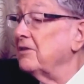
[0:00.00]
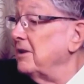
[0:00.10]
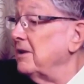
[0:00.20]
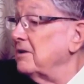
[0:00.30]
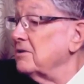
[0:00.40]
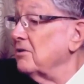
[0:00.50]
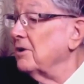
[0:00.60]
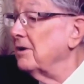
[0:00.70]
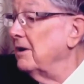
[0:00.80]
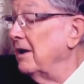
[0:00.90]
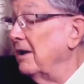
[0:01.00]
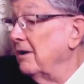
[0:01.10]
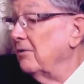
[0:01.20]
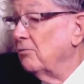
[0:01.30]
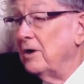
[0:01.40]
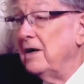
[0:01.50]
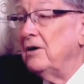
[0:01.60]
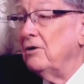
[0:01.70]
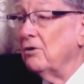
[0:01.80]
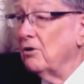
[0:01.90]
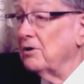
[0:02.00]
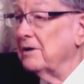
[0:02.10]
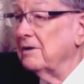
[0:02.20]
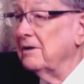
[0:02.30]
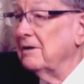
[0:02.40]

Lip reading: I think it's gonna really hurt